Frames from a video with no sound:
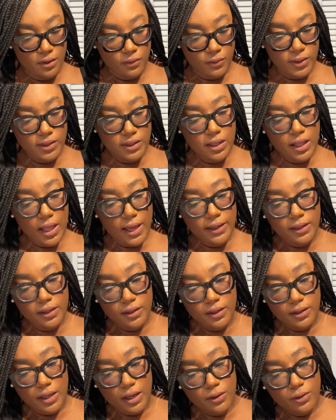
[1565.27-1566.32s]
What's the
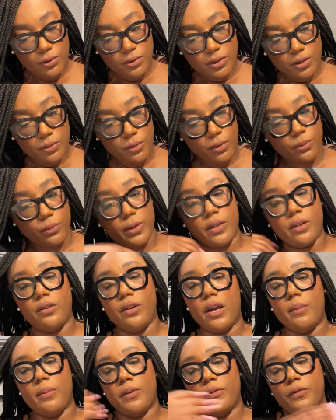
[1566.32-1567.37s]
likelihood that Uzi will win a
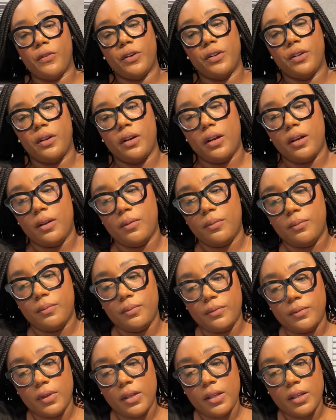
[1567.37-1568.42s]
Grammy for
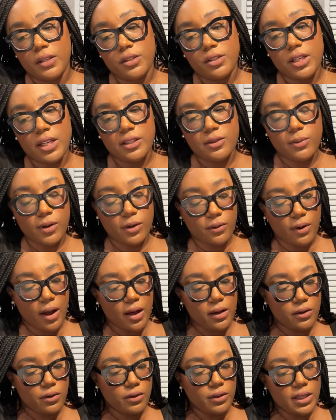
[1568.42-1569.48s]
um, Just Wanna
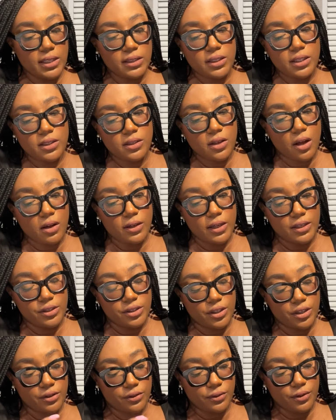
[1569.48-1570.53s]
Rock? Or let's just talk in
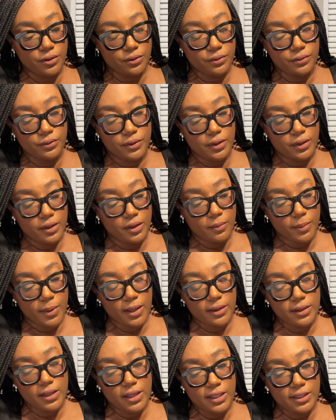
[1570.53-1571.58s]
general. I
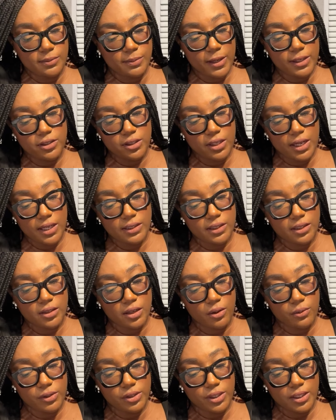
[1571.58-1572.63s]
think his best chances
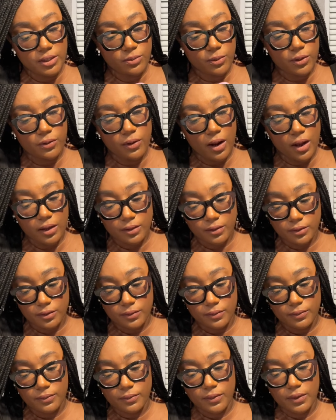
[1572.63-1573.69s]
are with Just Wanna Rock.
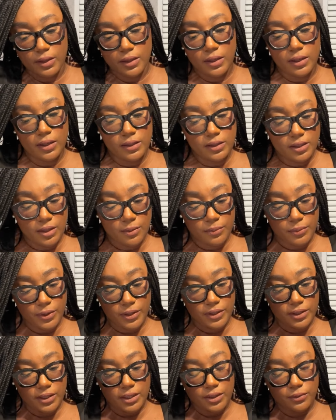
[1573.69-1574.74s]

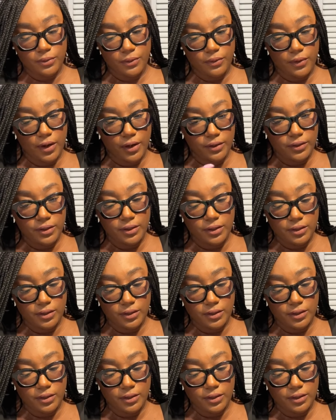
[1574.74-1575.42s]
Temperance is reversed.